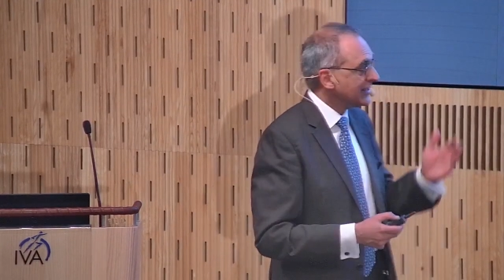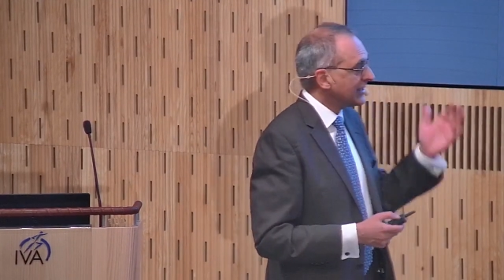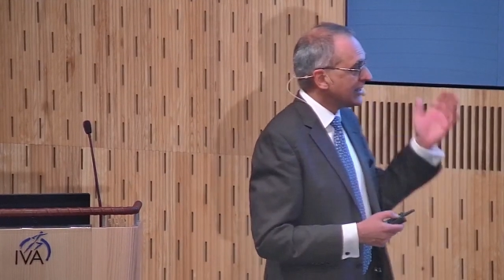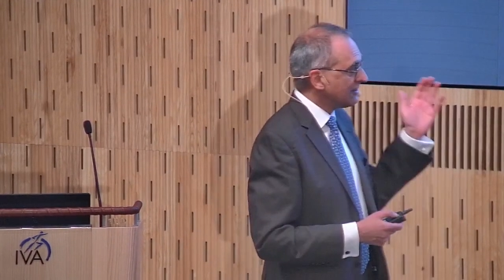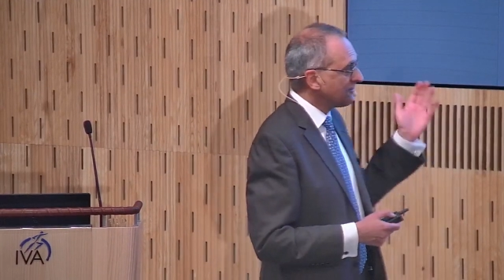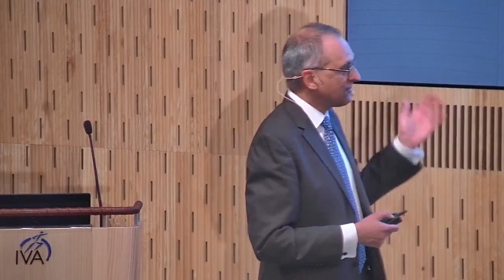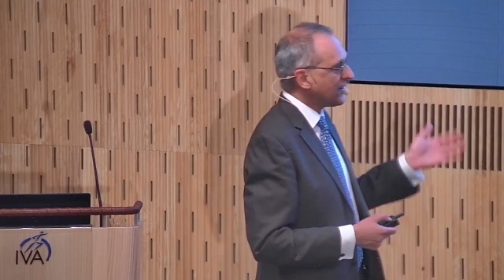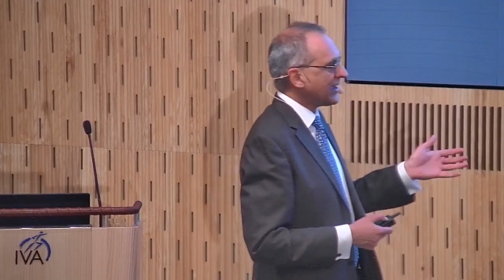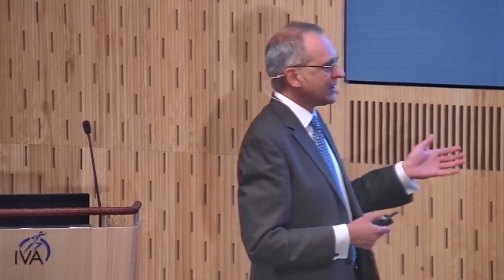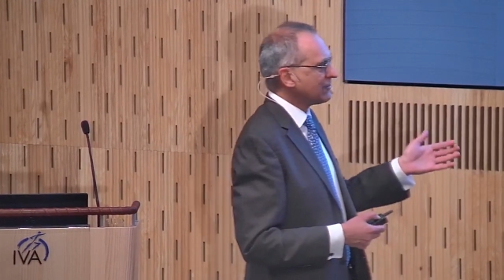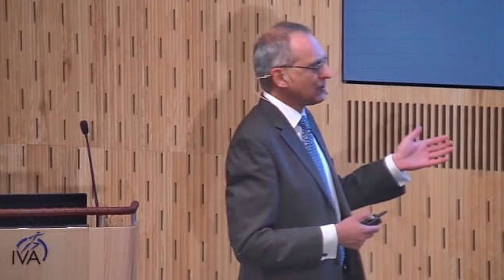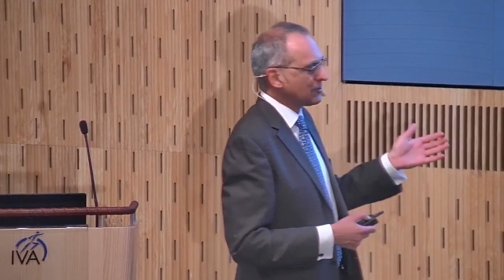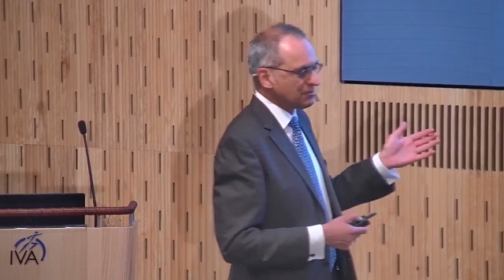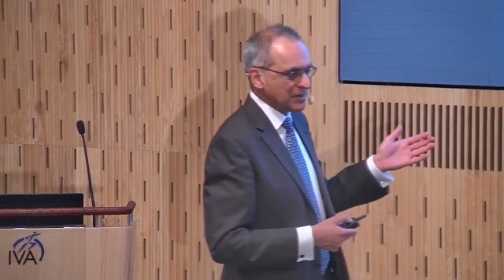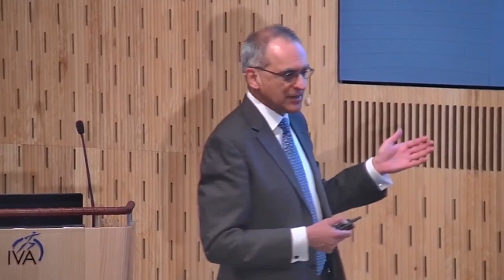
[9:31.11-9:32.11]
In fact,
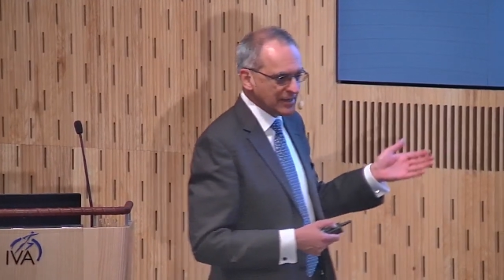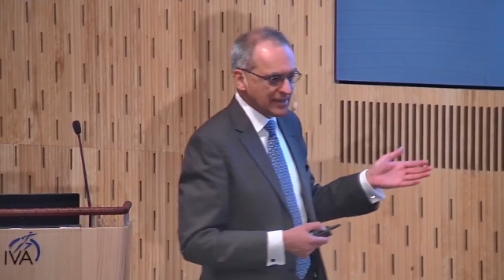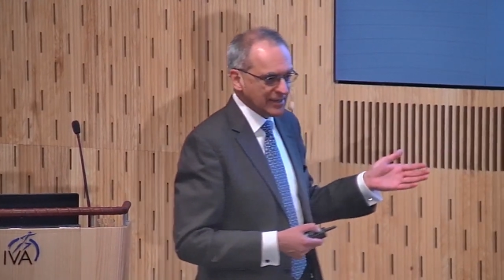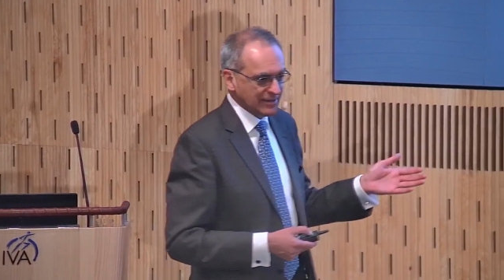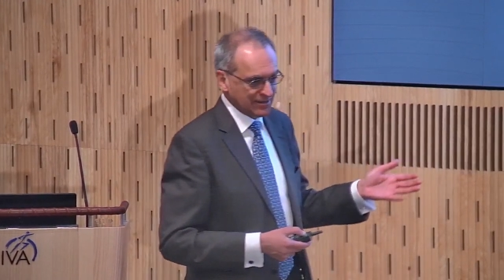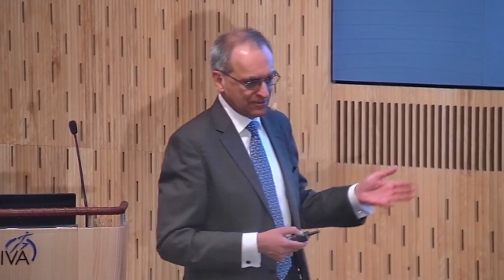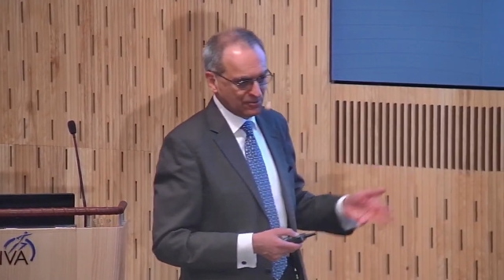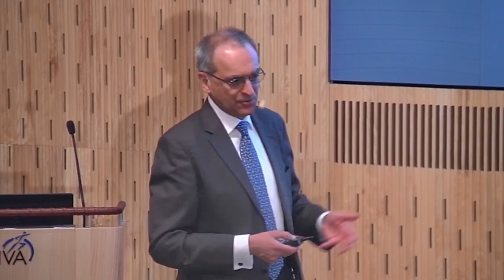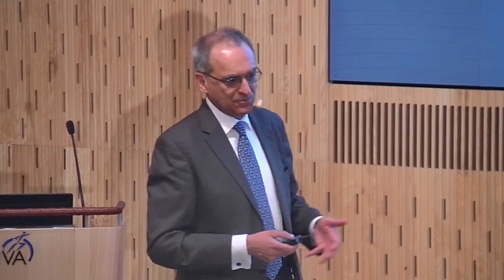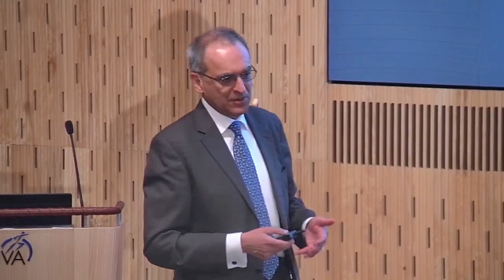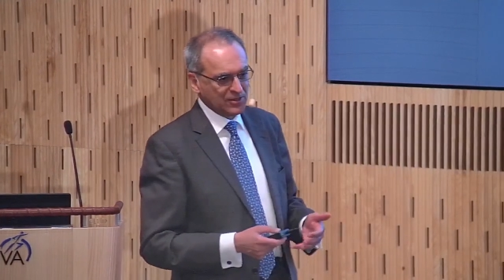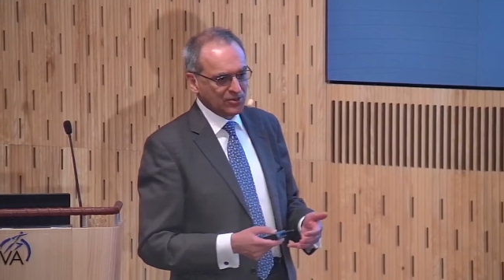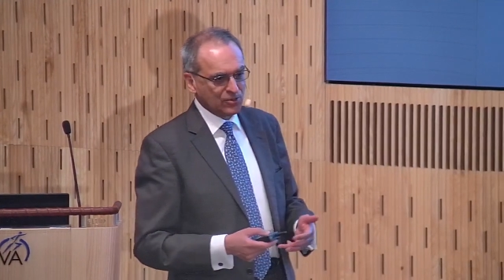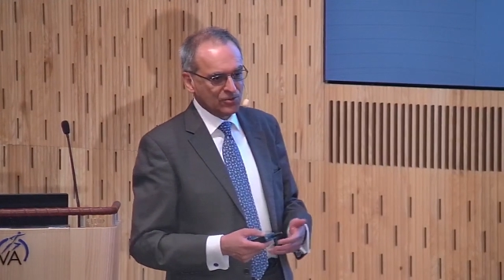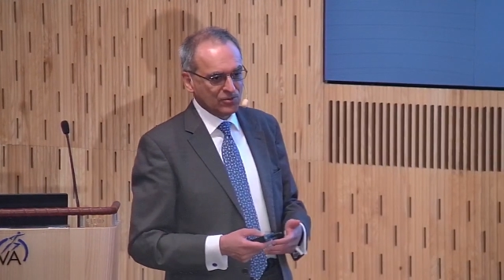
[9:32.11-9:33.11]
what we need is what we
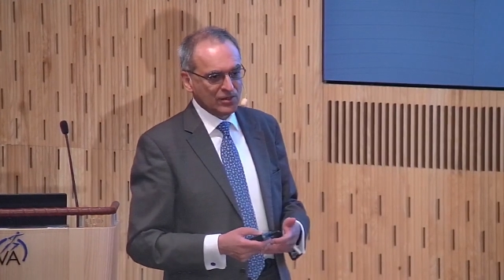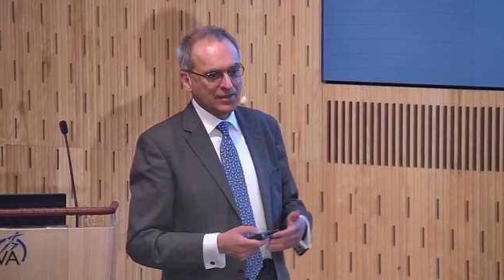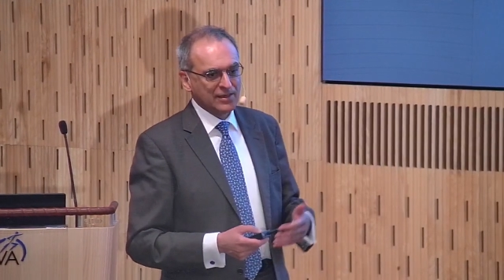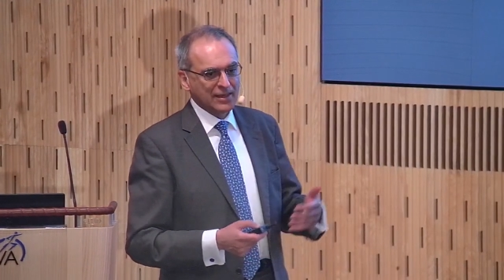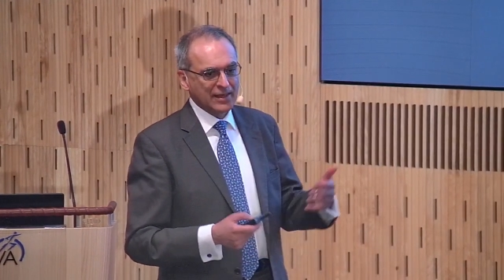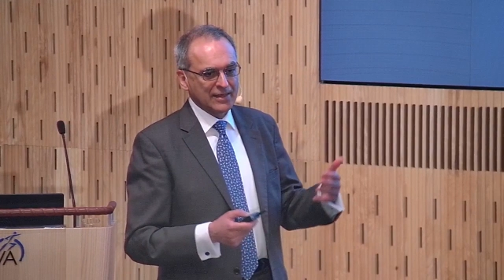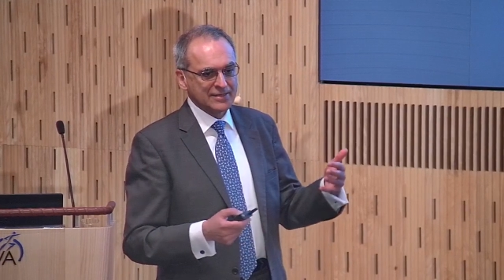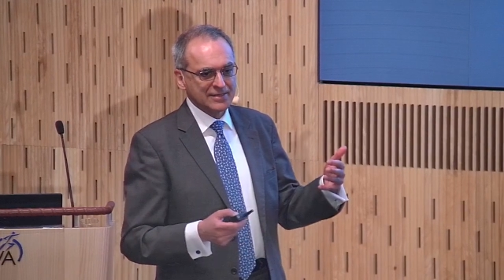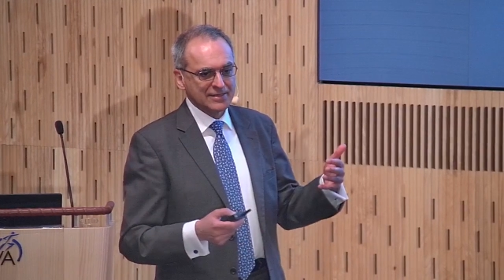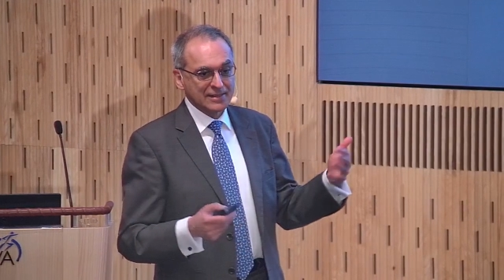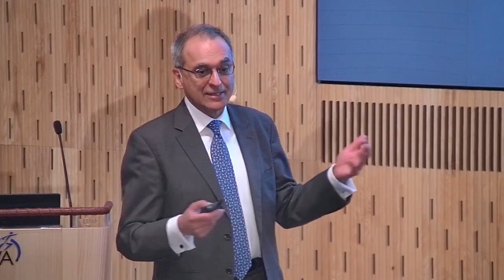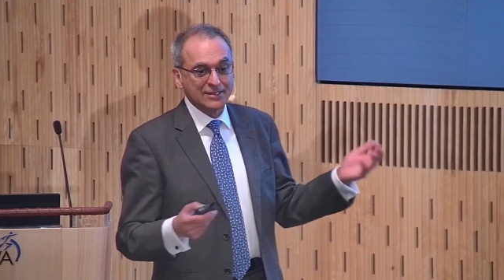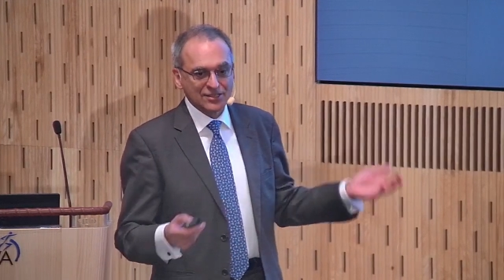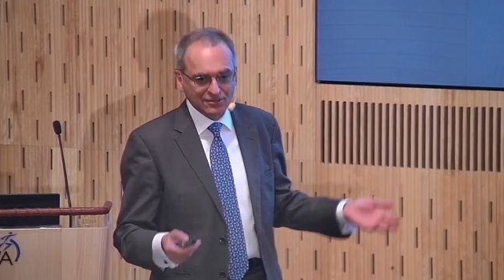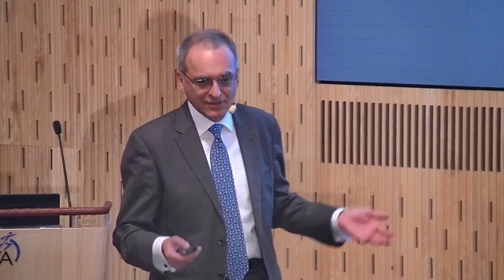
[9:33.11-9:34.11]
know as
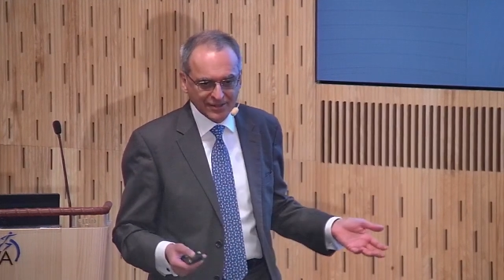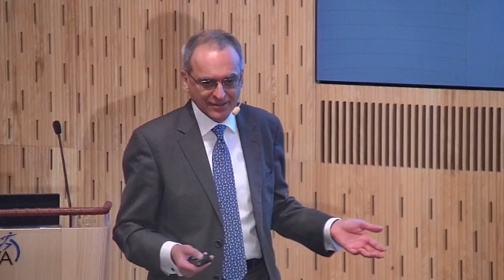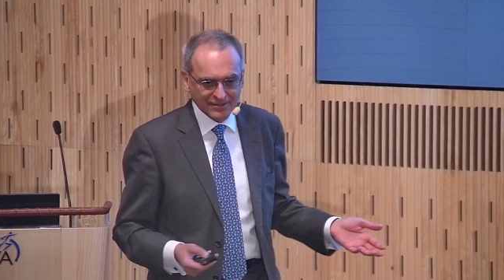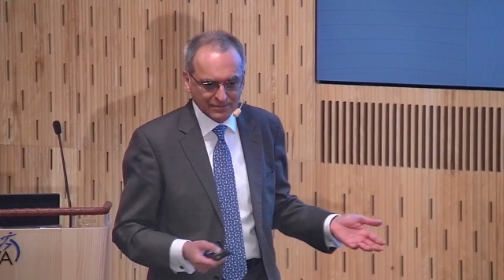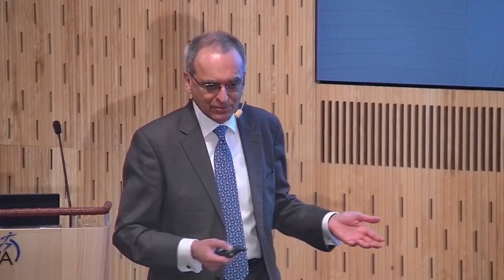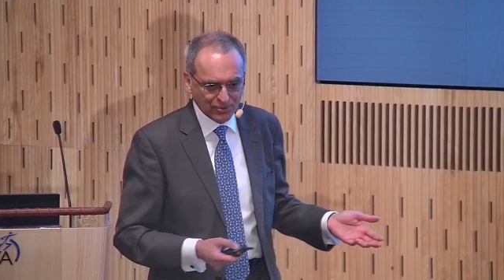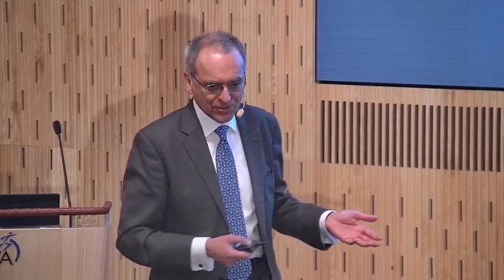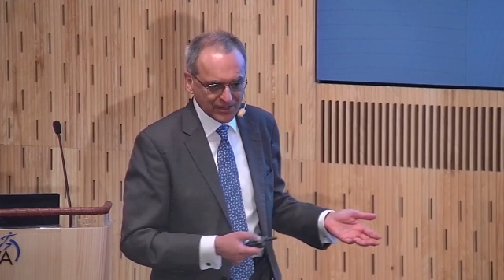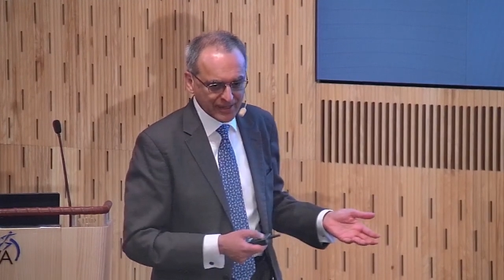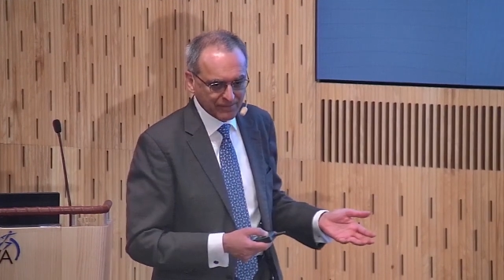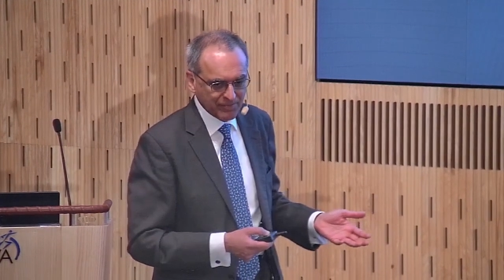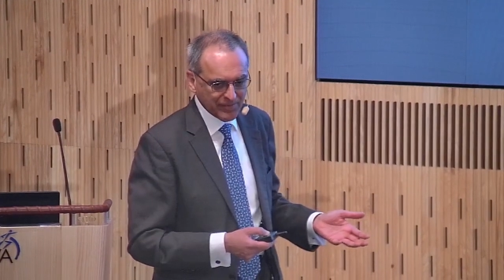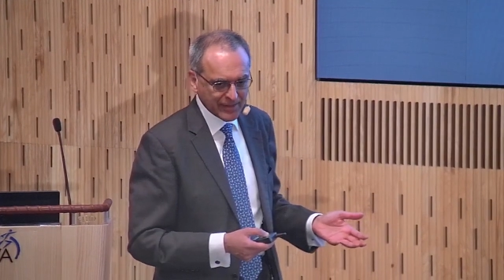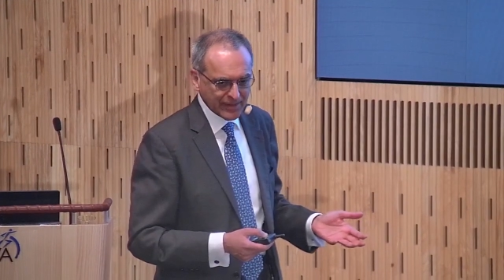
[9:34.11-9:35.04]
integrated reporting,